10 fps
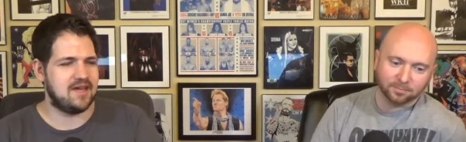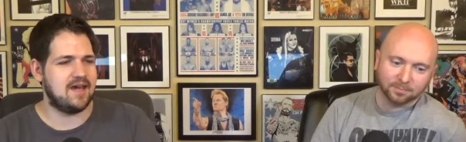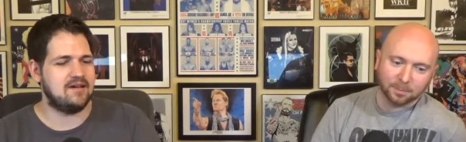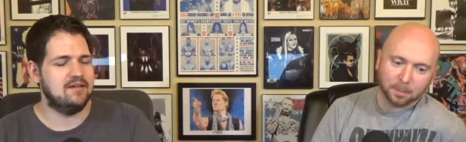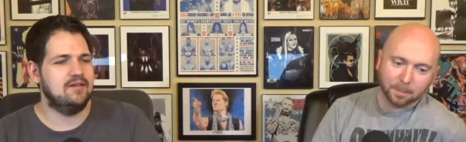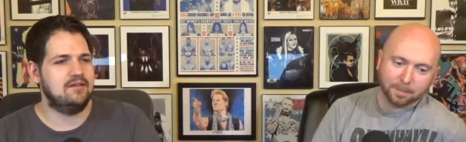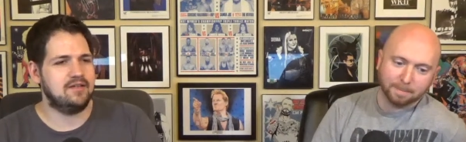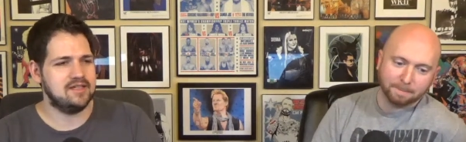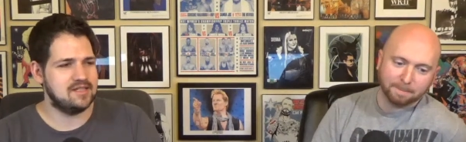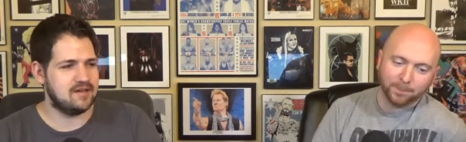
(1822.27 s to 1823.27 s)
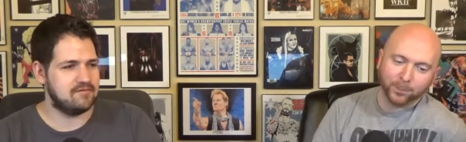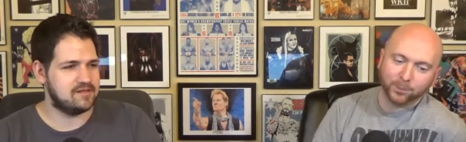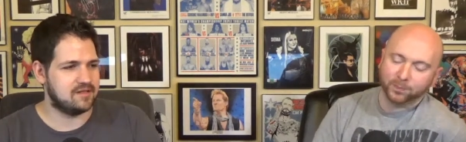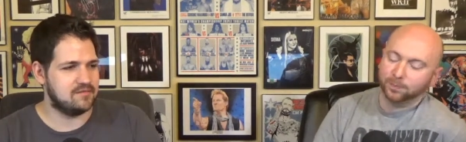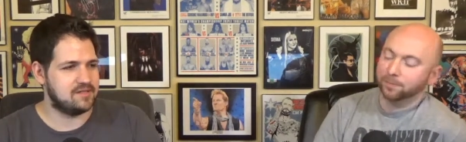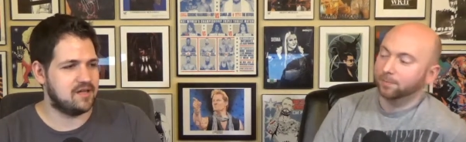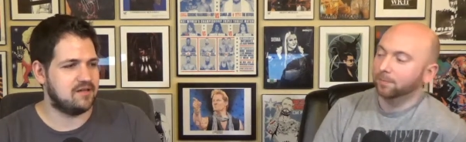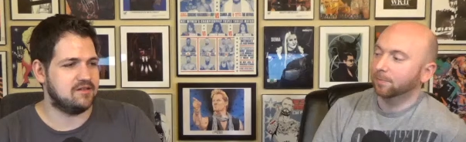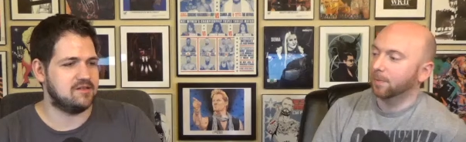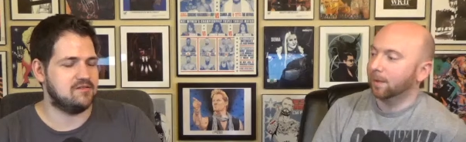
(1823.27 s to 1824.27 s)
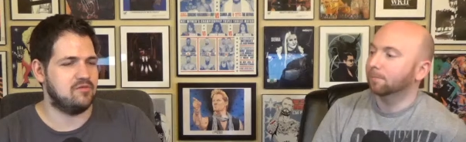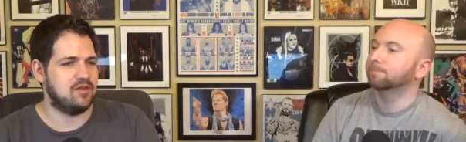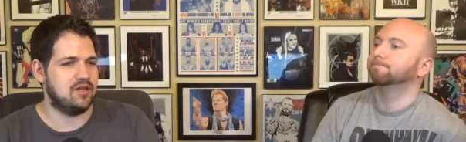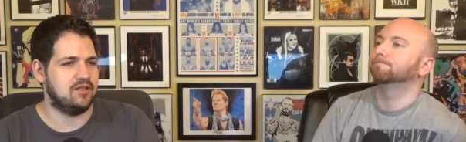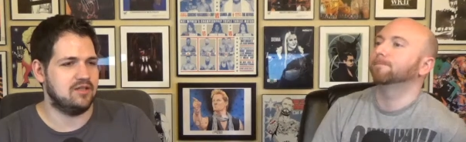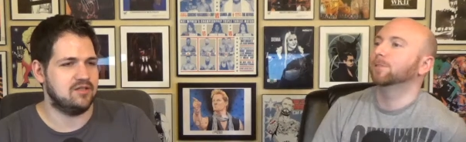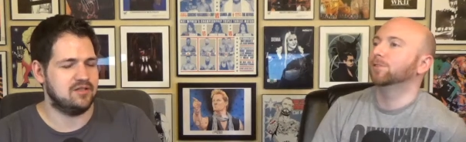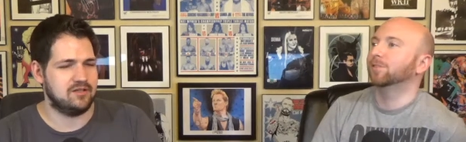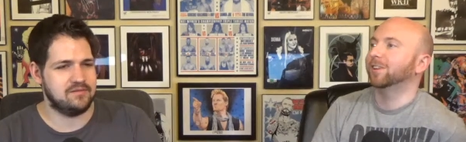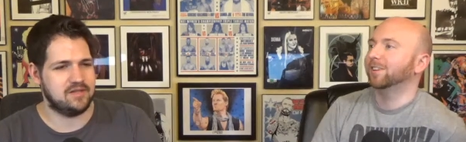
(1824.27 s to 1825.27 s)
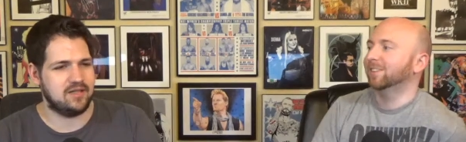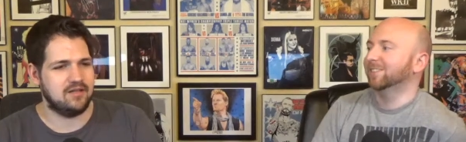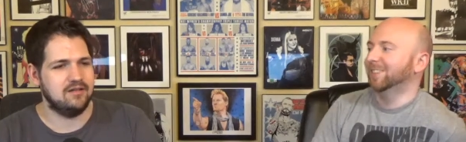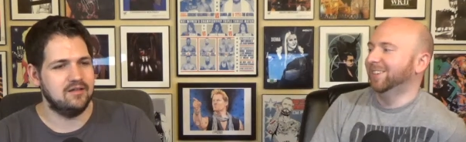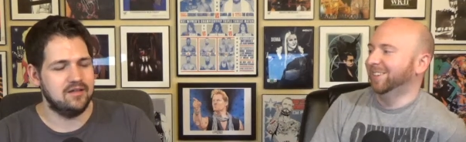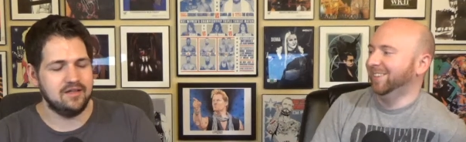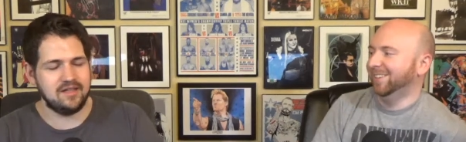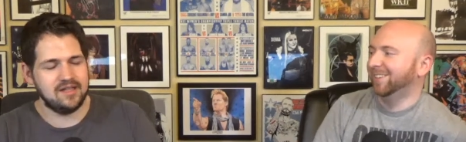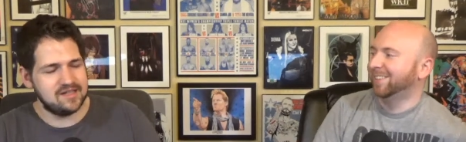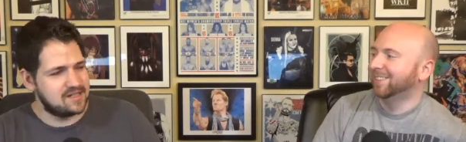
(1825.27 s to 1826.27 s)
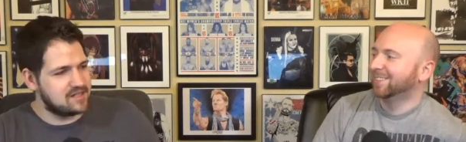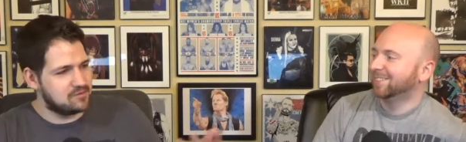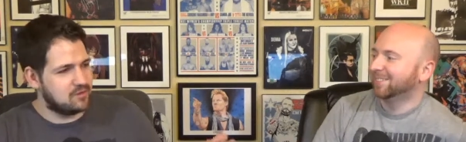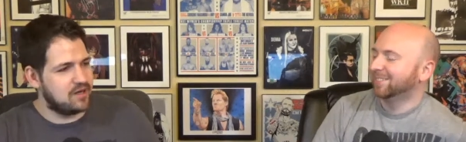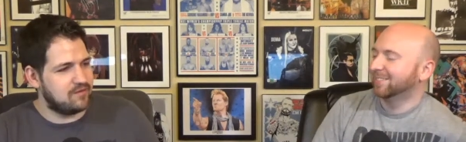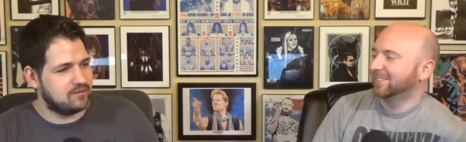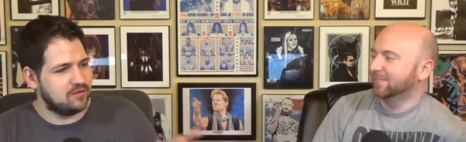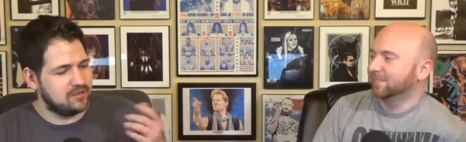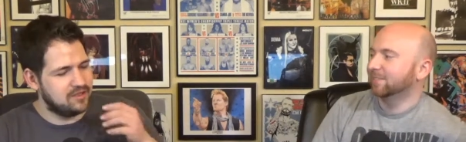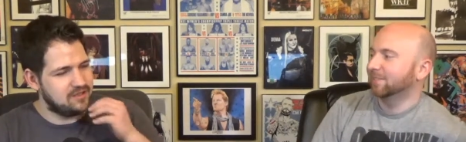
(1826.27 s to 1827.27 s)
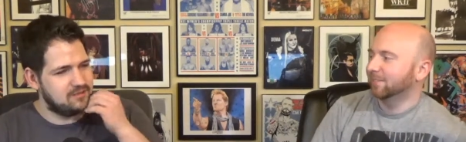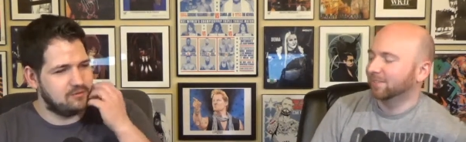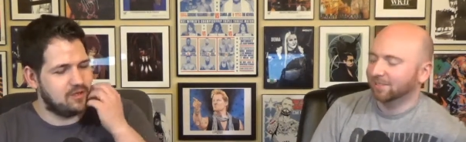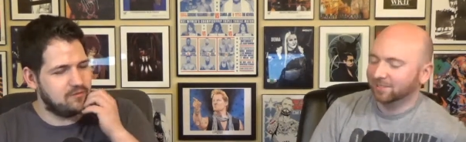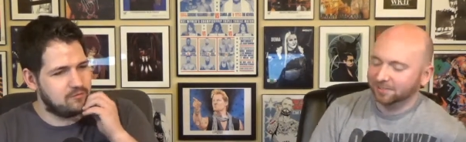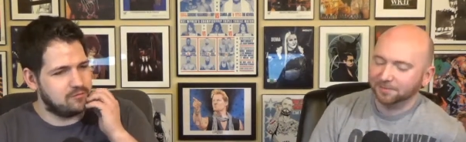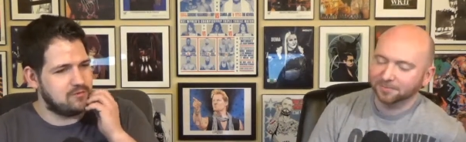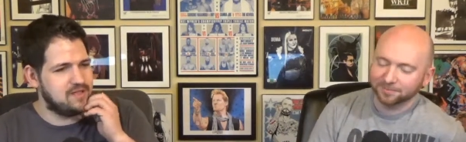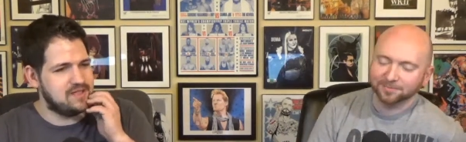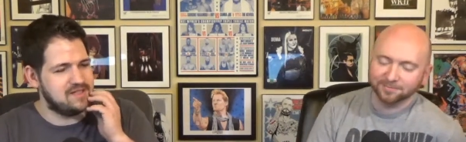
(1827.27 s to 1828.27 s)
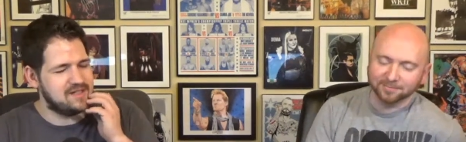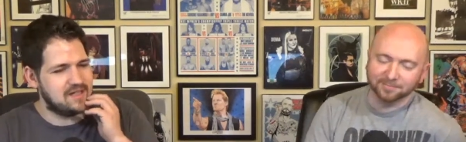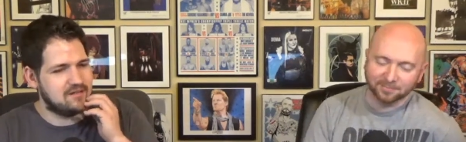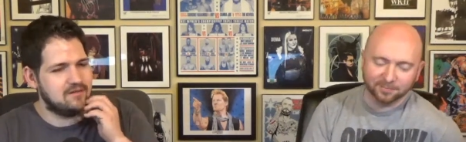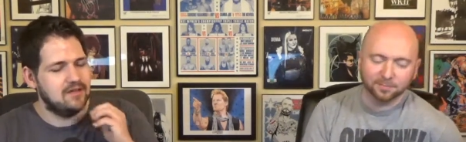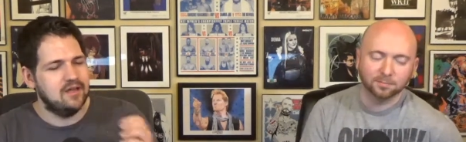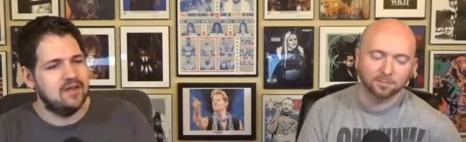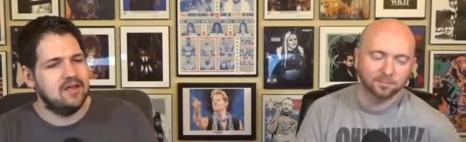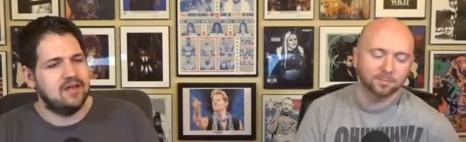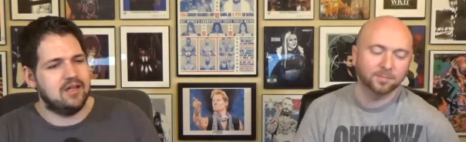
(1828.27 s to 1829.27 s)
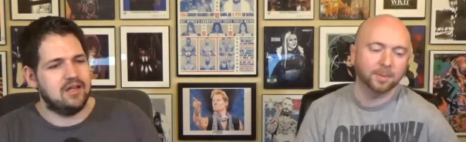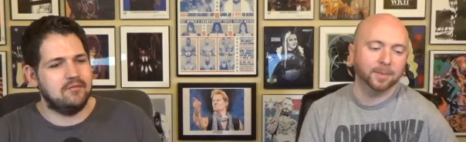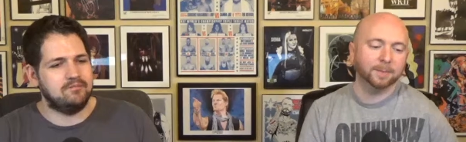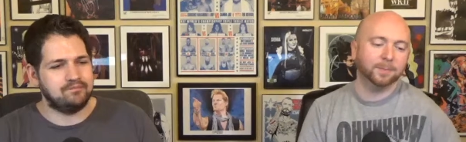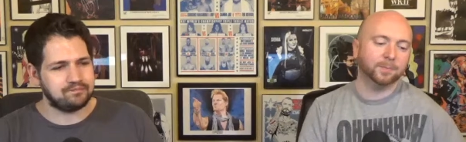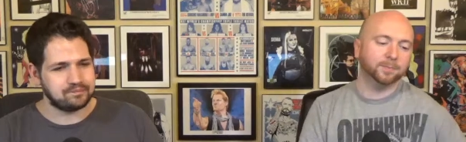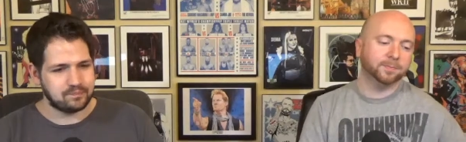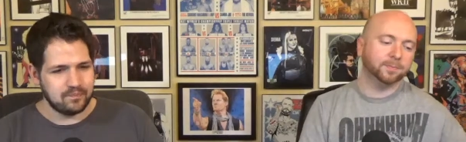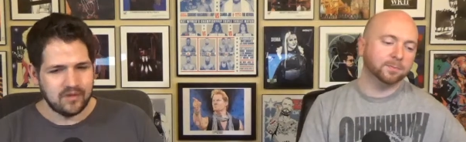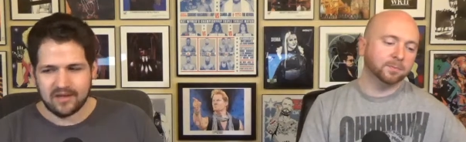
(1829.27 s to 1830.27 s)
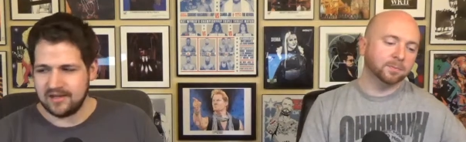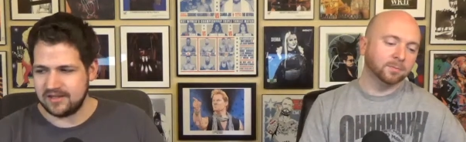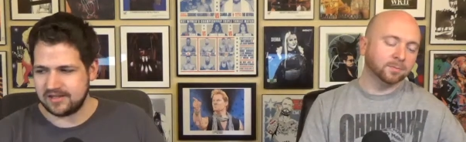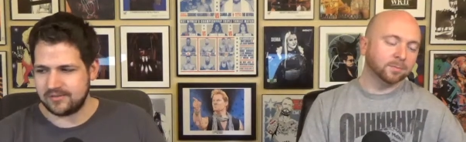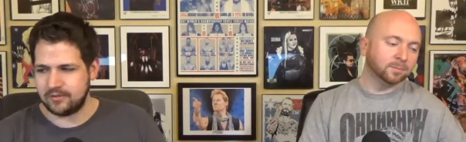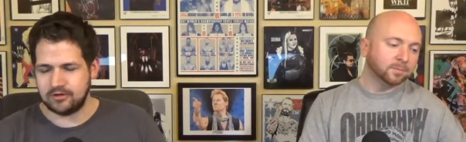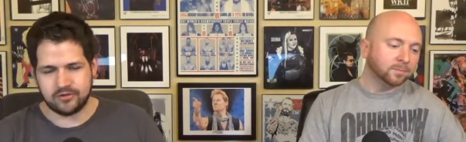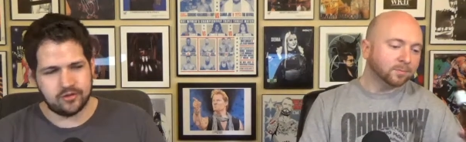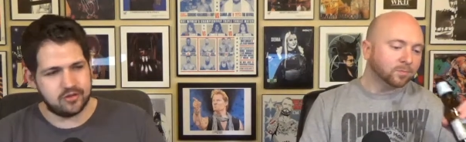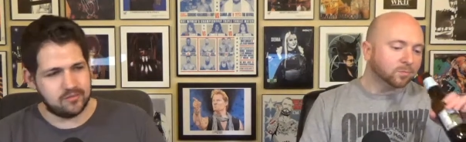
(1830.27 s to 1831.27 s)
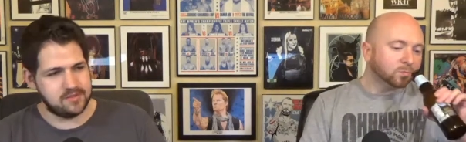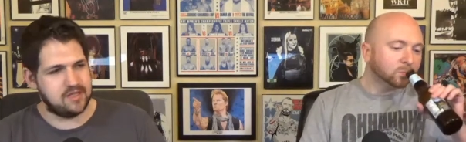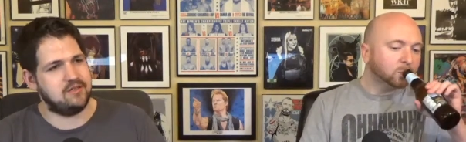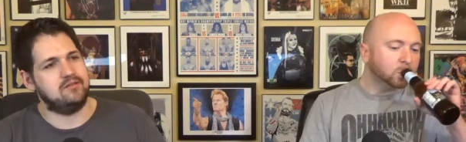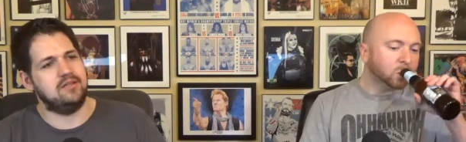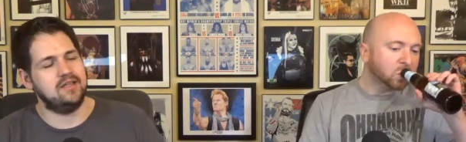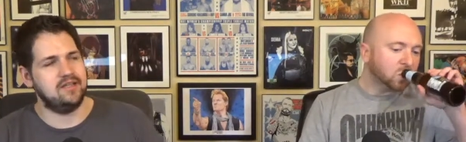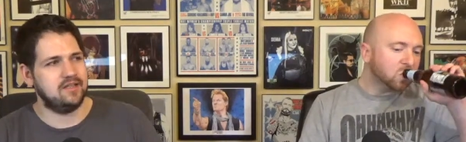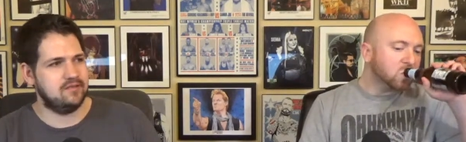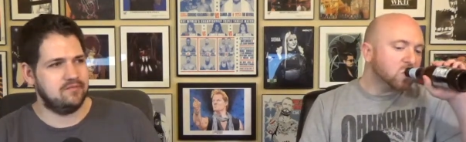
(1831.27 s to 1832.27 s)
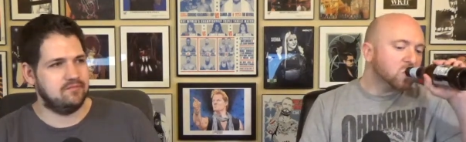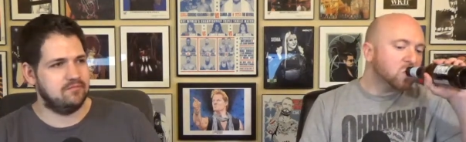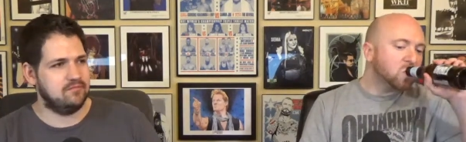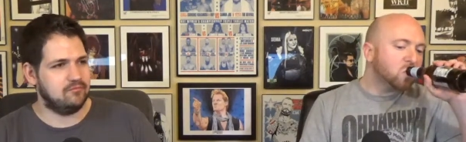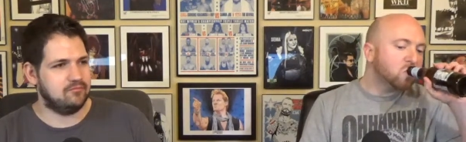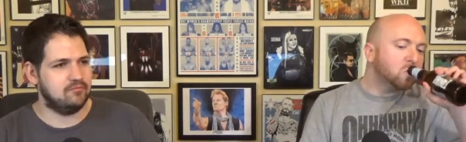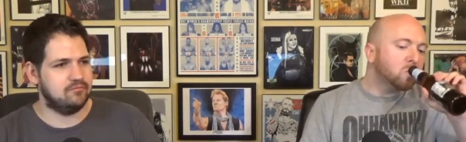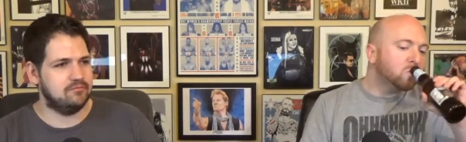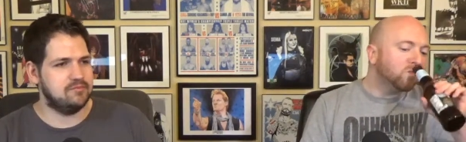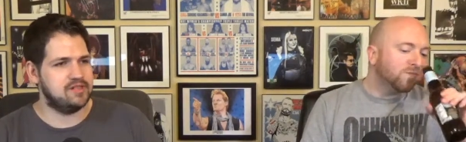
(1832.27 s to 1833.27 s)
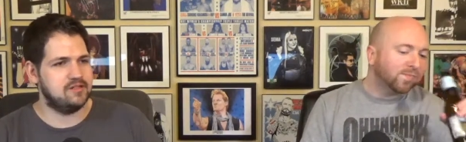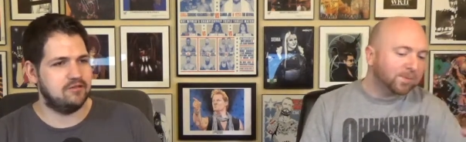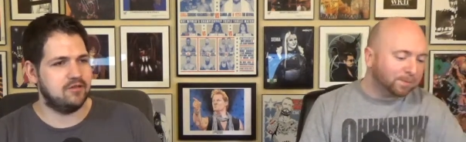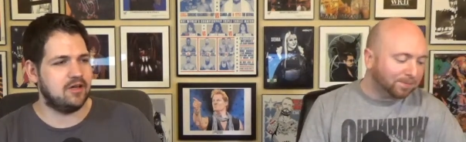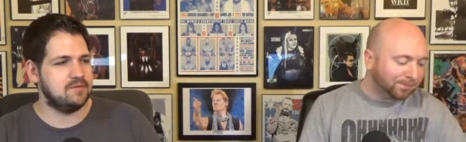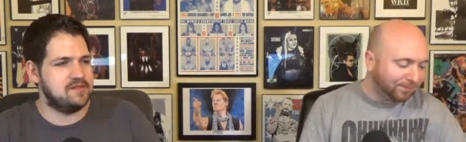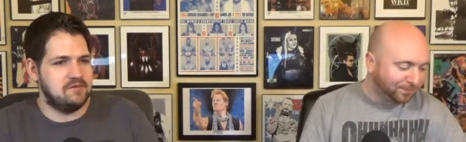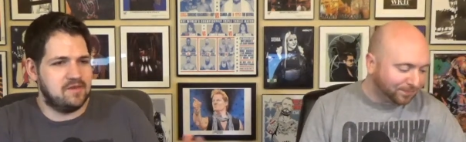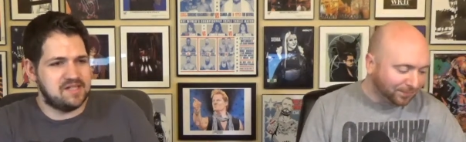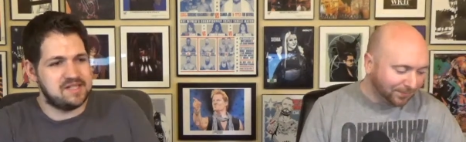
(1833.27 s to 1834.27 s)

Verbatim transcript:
Speaker 1: that, Lacey Evans comes out, does her thing, and then she That's leaves right. again. then he says whatever he, whatever we he said, mm-hmm. um, and then Samoa Joe comes out, and then Mysterio and Almas do the